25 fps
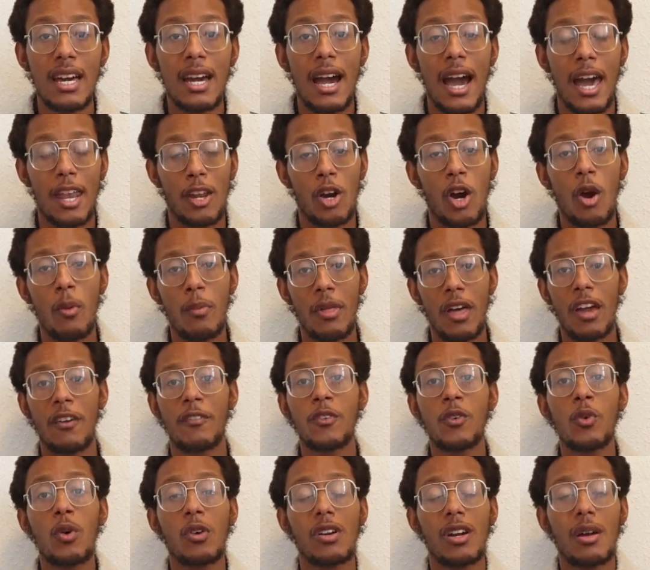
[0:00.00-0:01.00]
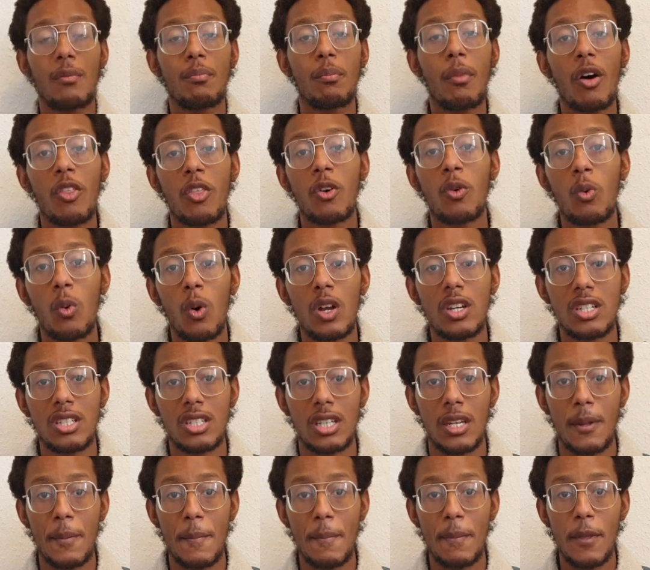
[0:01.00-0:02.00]
And I hope that if you are a mother
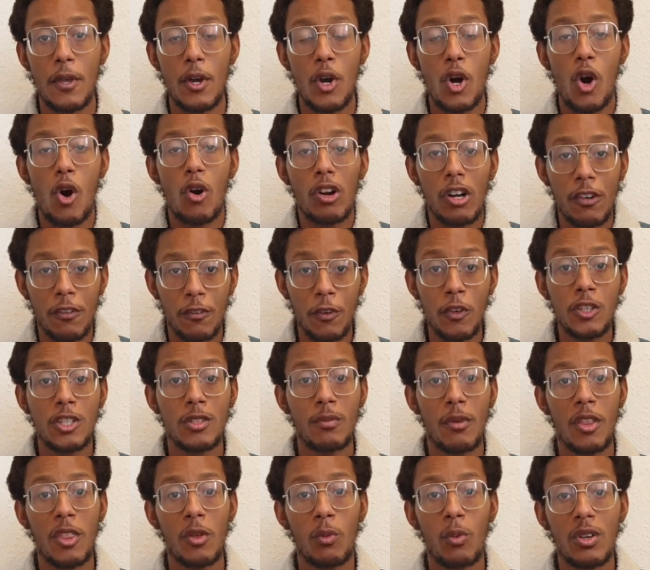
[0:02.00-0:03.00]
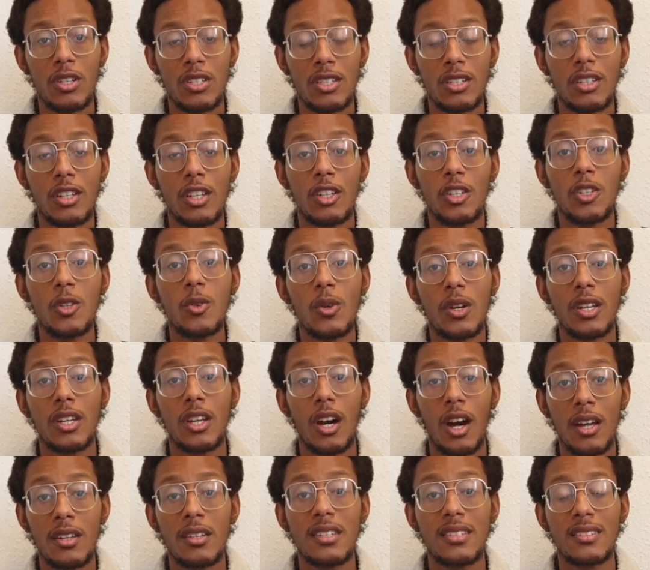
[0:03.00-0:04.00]
watching or a future mother watching, you can
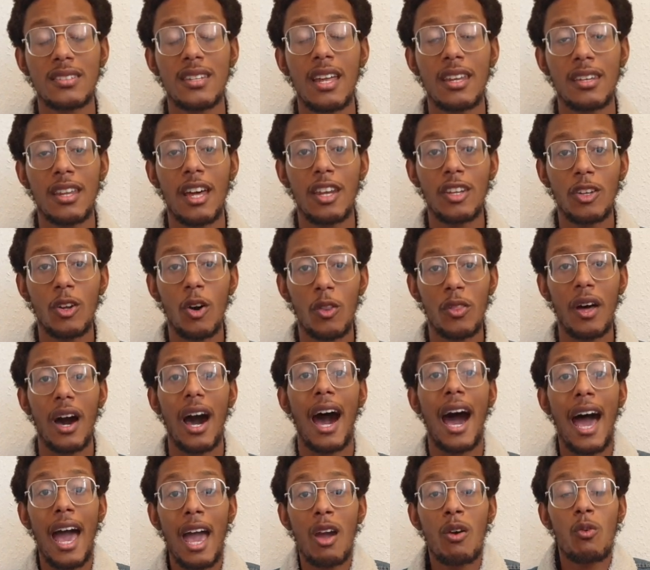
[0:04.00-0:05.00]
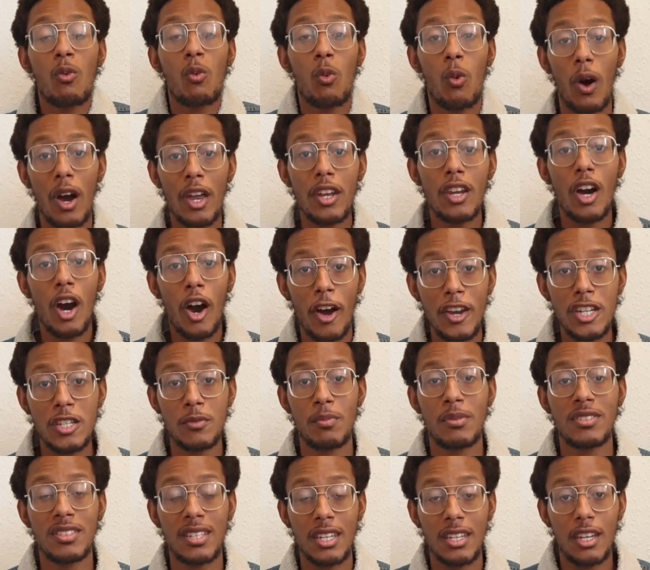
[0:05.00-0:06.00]
understand and know that I
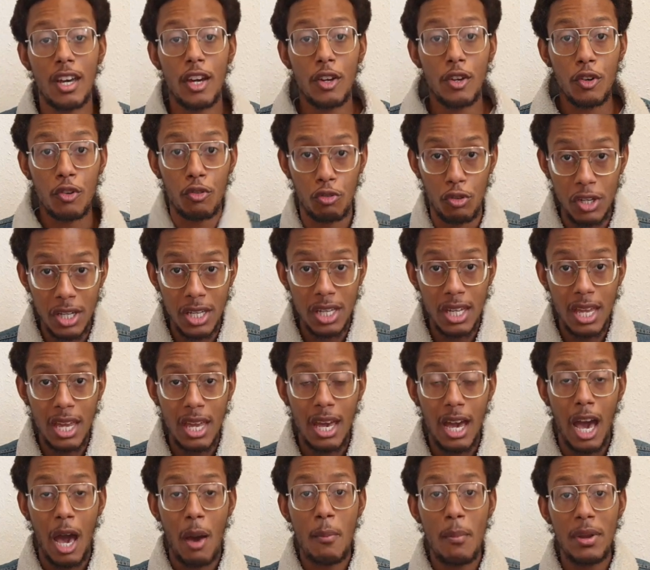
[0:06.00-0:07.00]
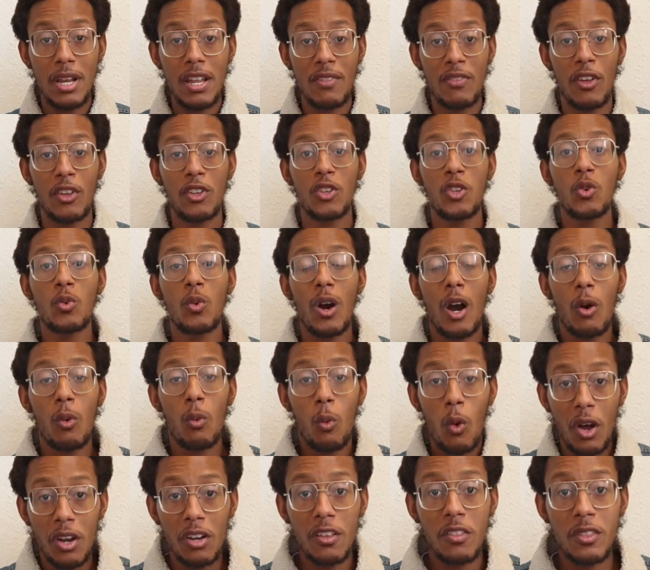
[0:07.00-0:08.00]
100% agree and believe that you are
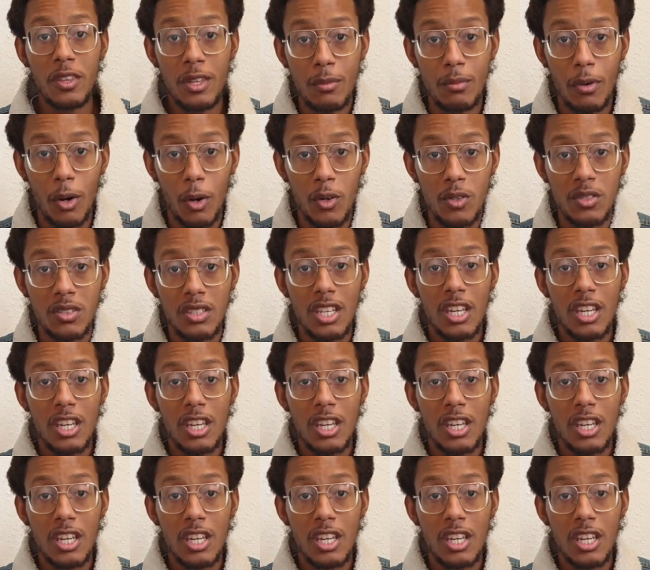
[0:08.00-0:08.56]
one of the most,